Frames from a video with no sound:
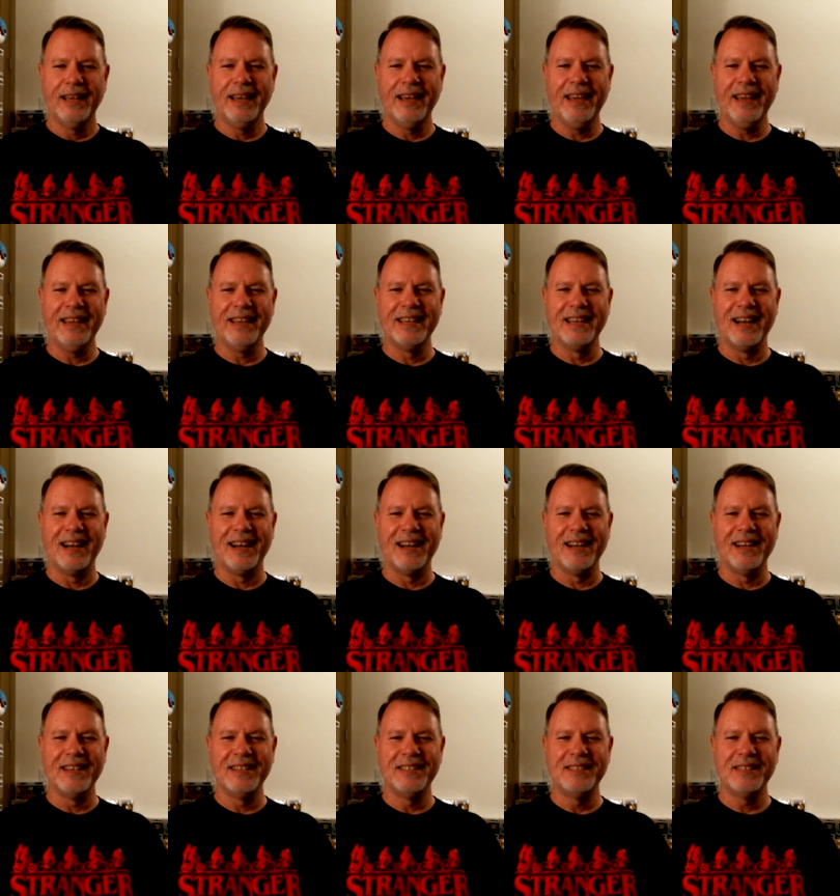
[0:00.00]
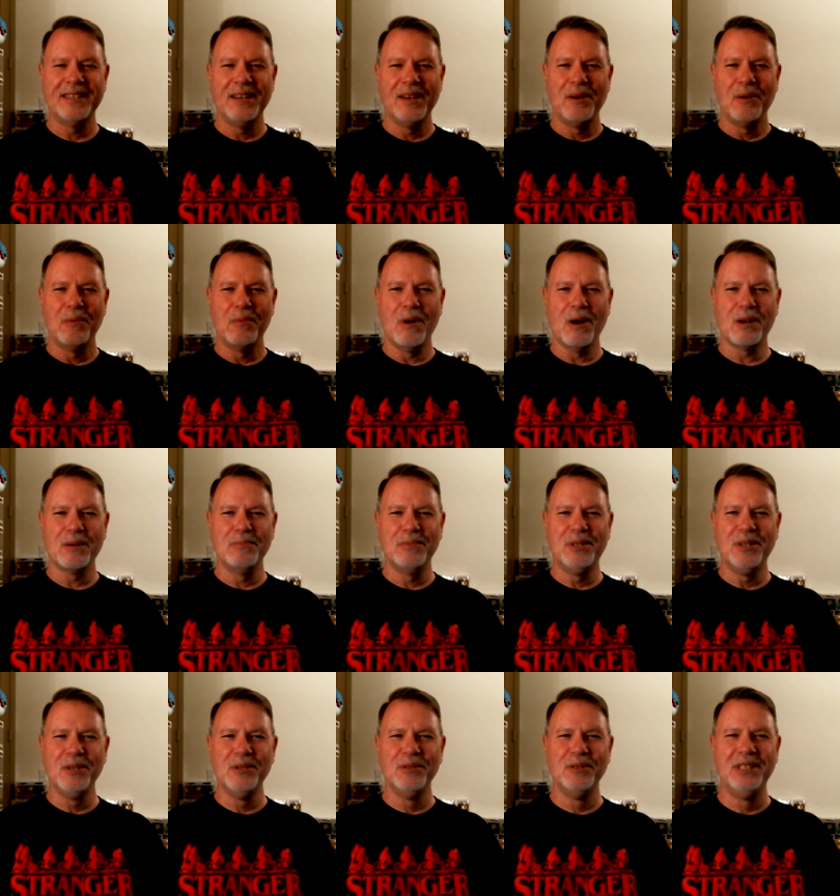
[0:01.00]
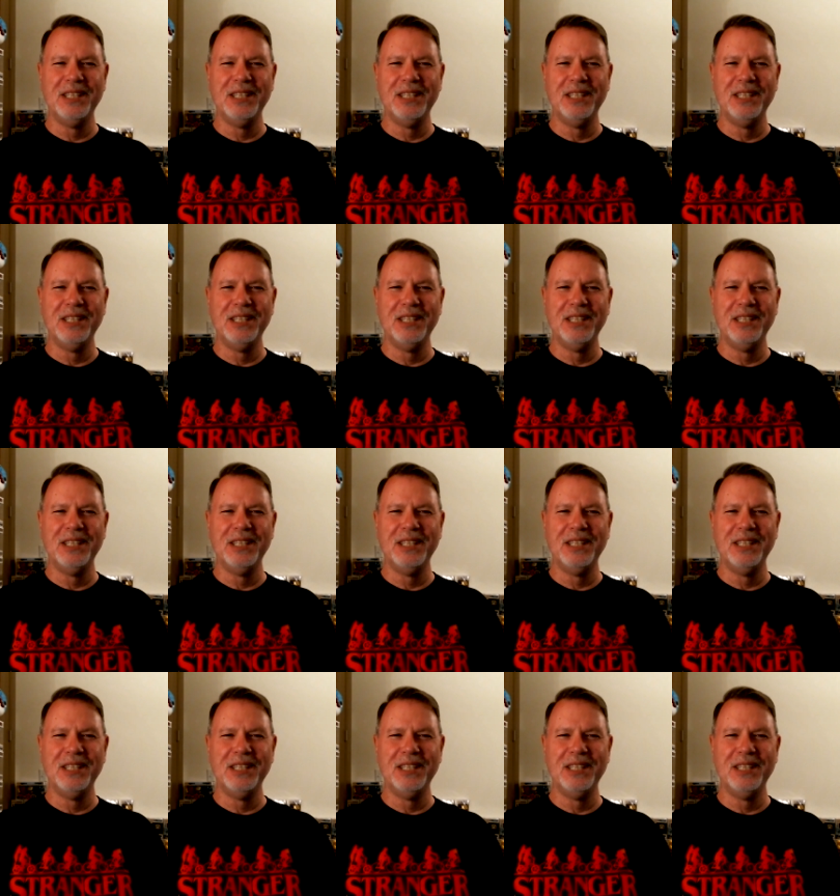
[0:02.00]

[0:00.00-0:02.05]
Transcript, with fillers: Hey guys, welcome to